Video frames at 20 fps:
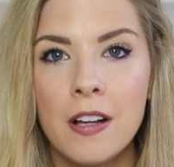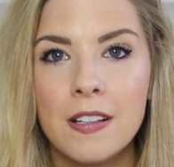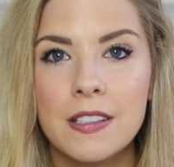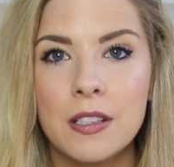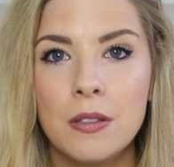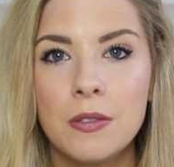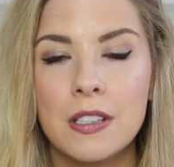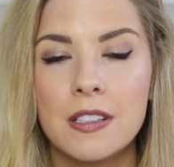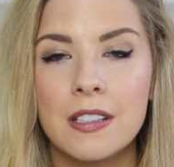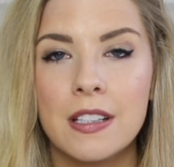It
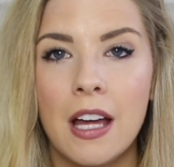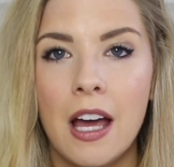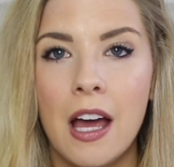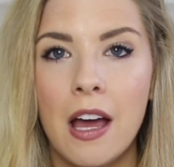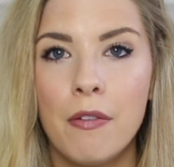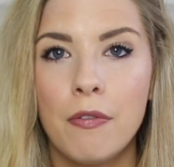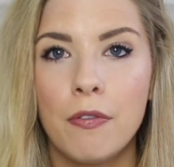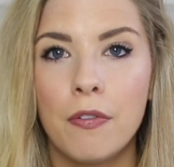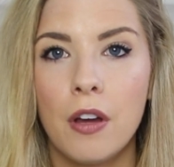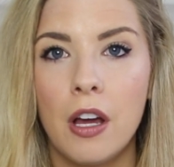still doesn't
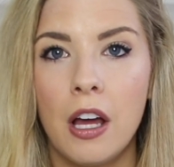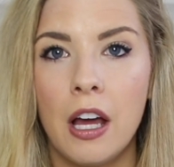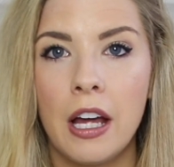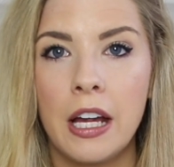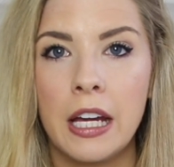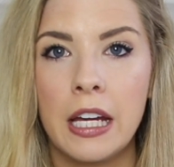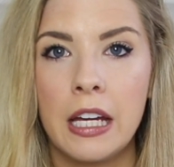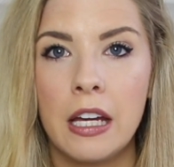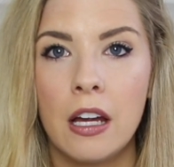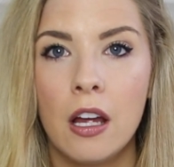have
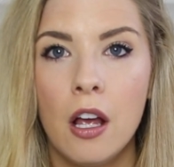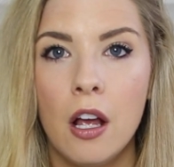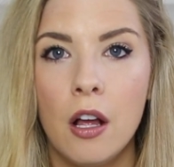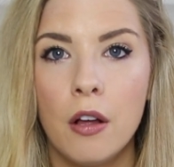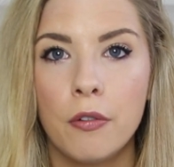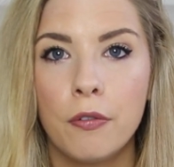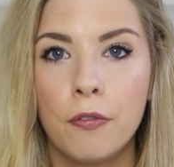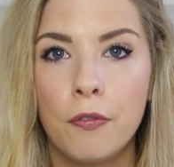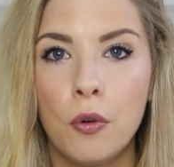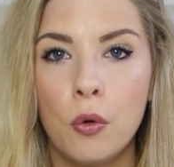a
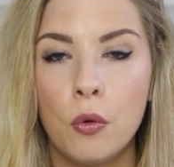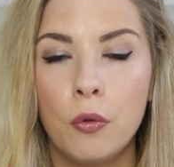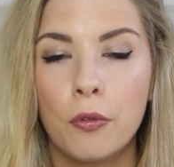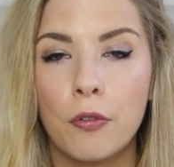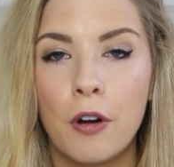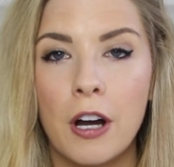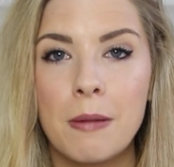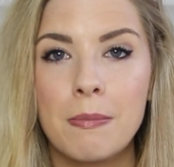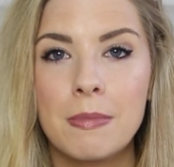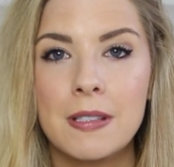full
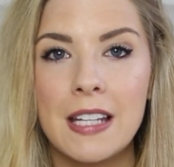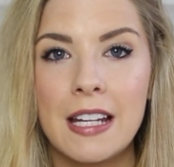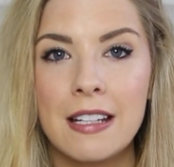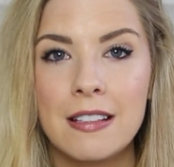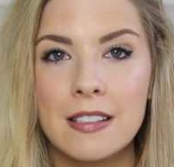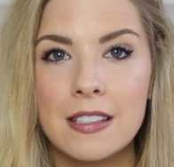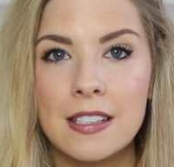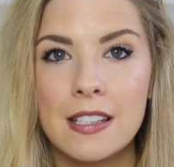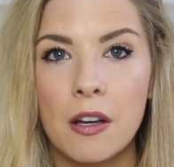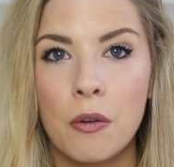frame
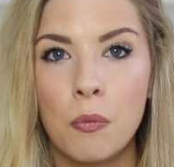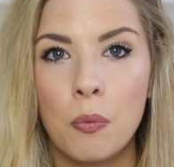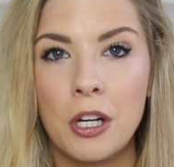sensor,